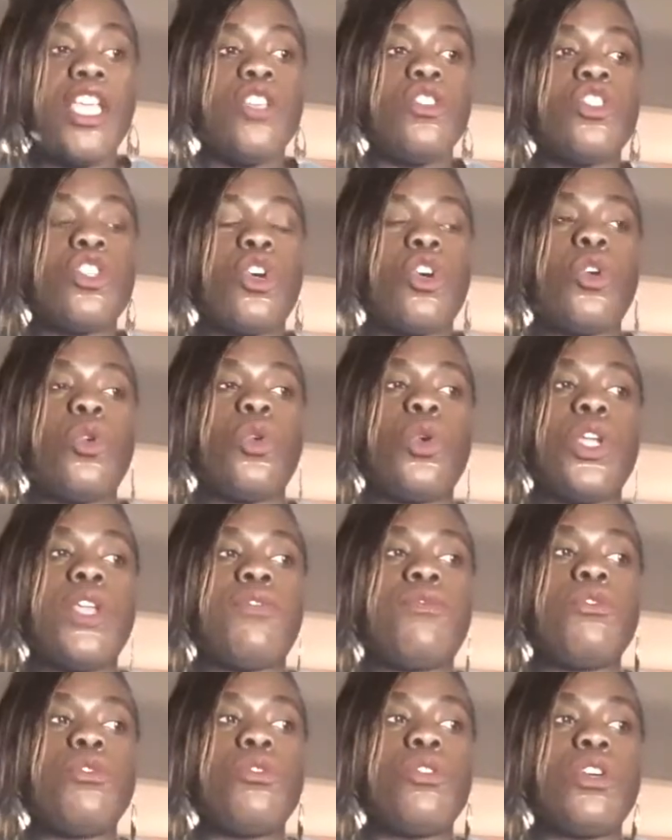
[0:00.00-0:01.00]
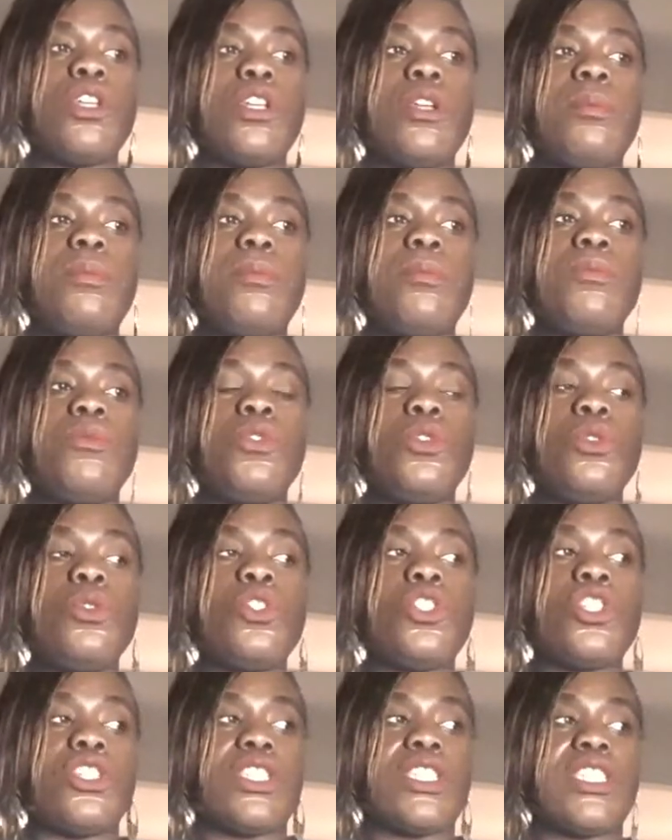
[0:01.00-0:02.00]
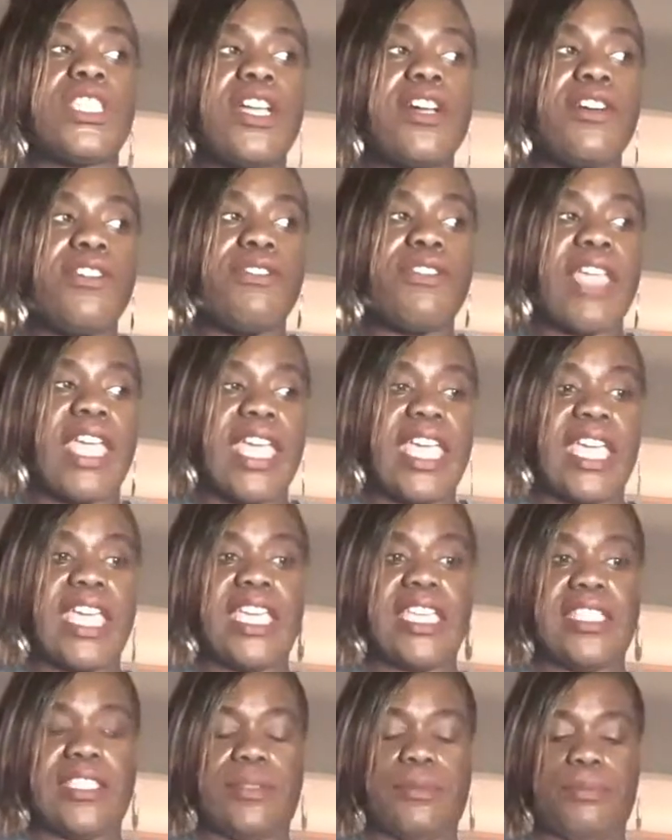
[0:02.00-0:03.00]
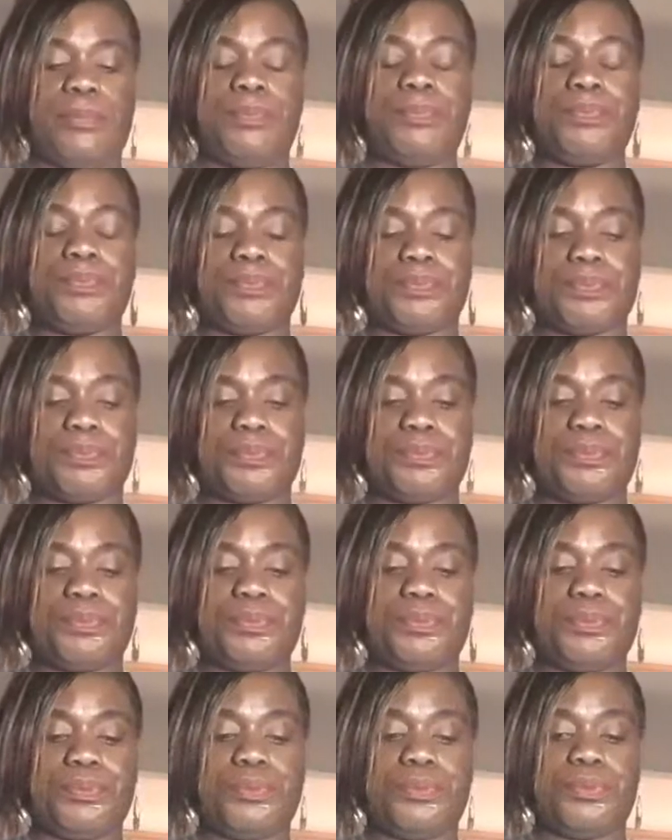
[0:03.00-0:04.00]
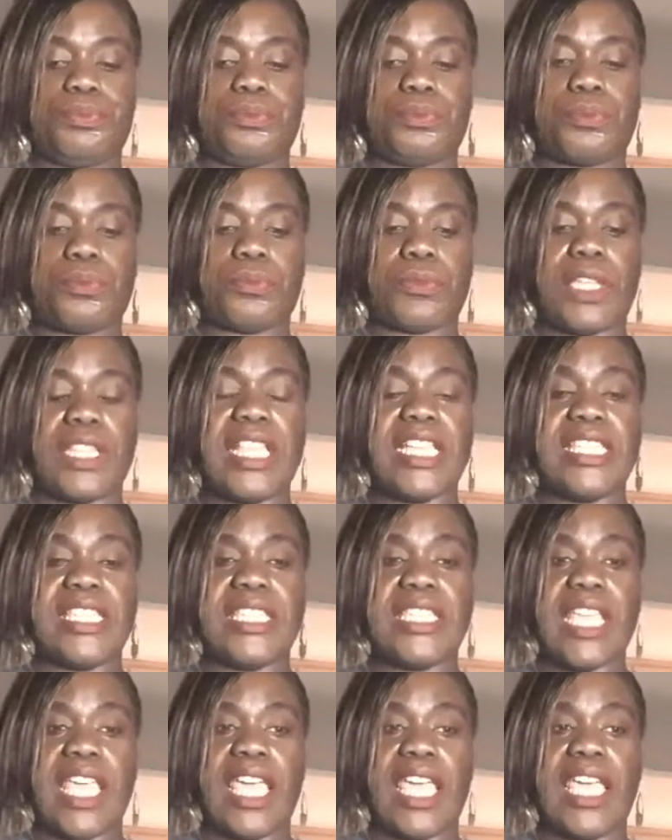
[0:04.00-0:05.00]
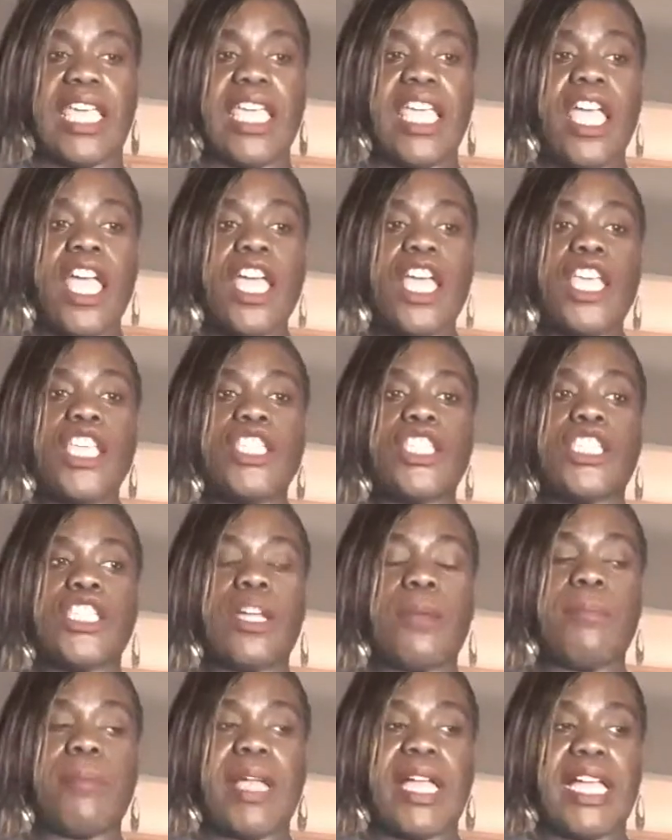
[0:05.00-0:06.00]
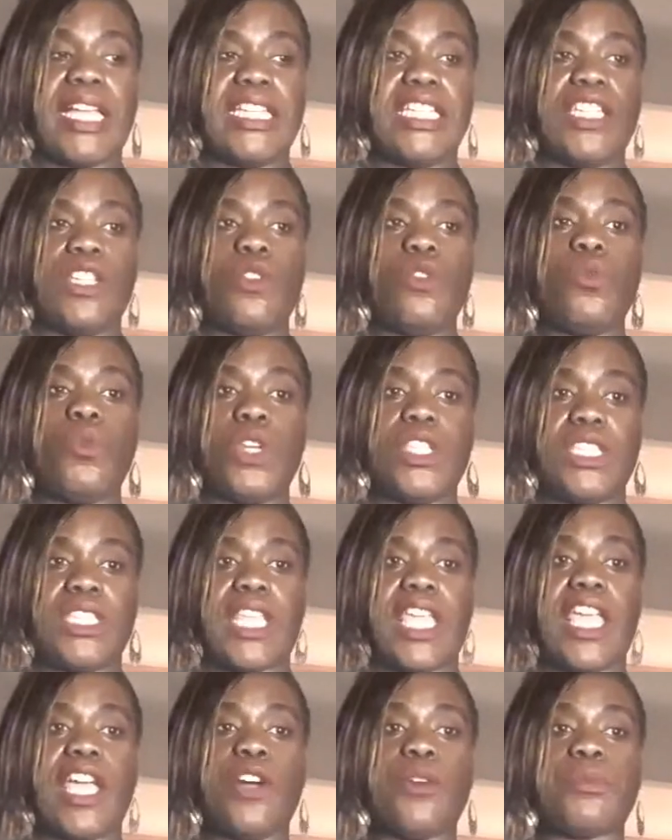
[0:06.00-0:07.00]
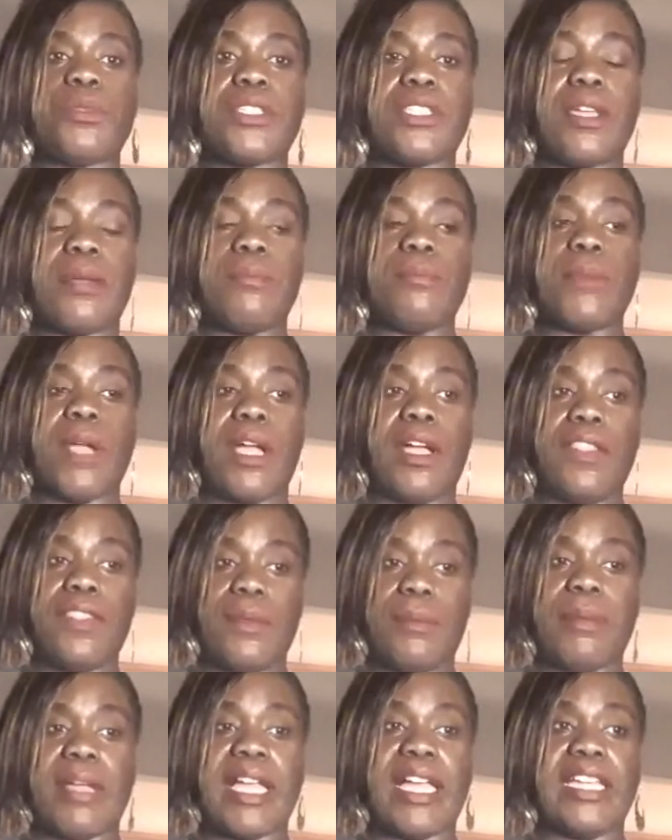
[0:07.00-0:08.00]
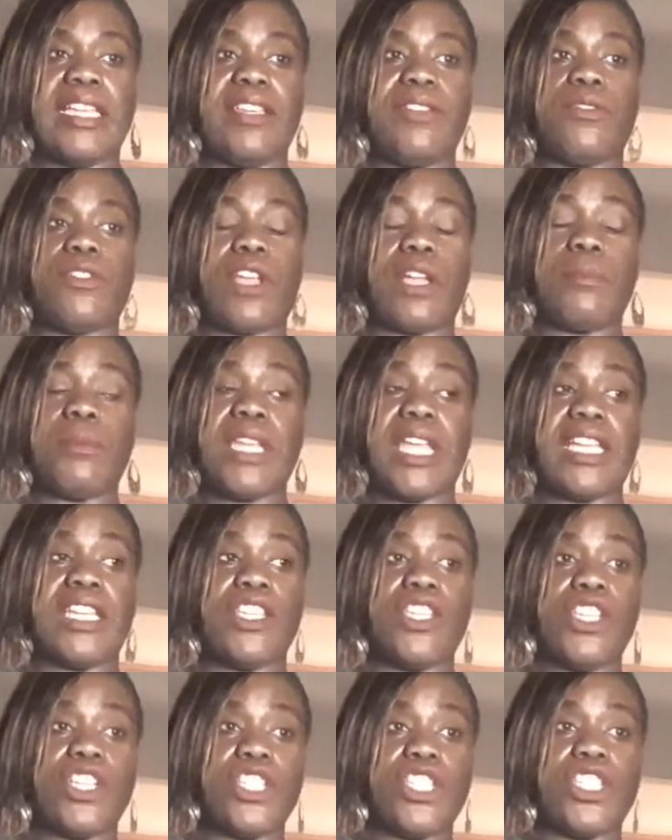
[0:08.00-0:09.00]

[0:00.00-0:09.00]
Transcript: So if you're going to use yourself as, let's say, somebody who wants to help some other body coming out of your